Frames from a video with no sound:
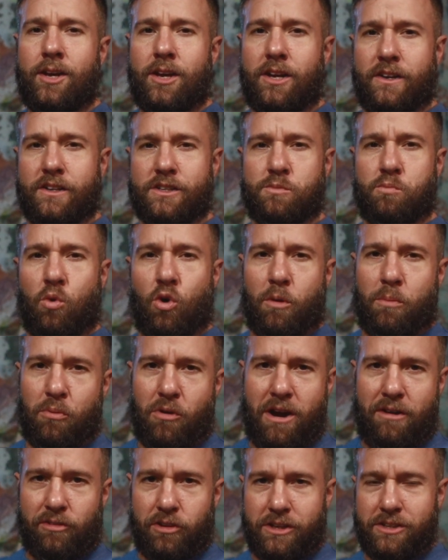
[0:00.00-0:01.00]
And it's more
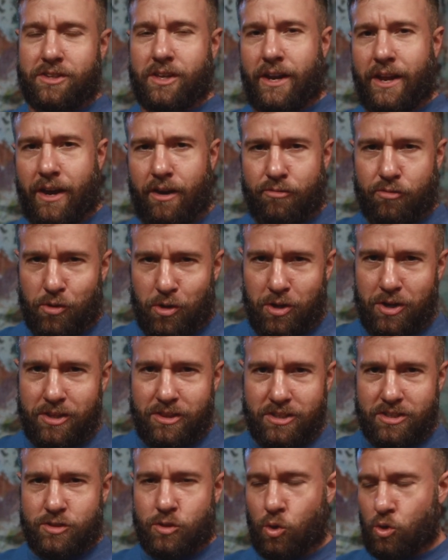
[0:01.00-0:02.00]
prevalent than ever in
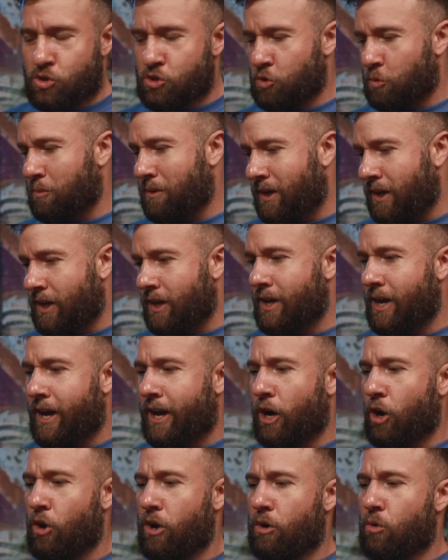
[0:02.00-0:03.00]
the social media
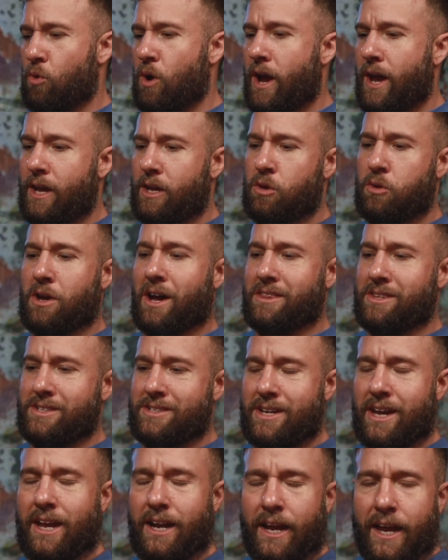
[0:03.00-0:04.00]
era, right? You got the
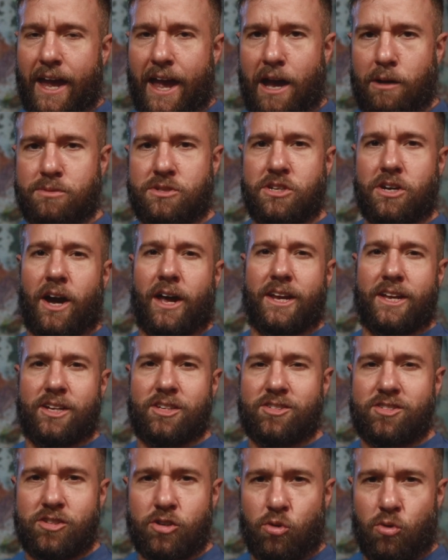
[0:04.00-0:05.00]
dating apps, you got
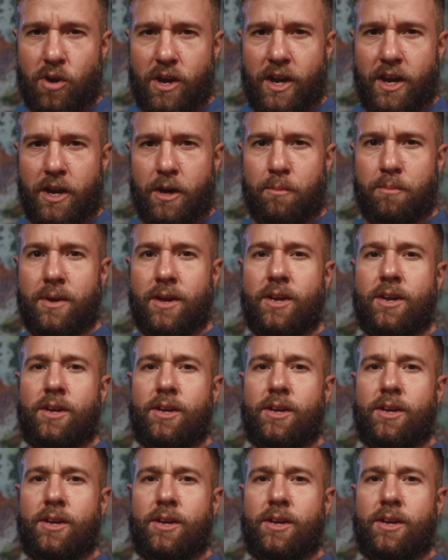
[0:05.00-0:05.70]
Instagram.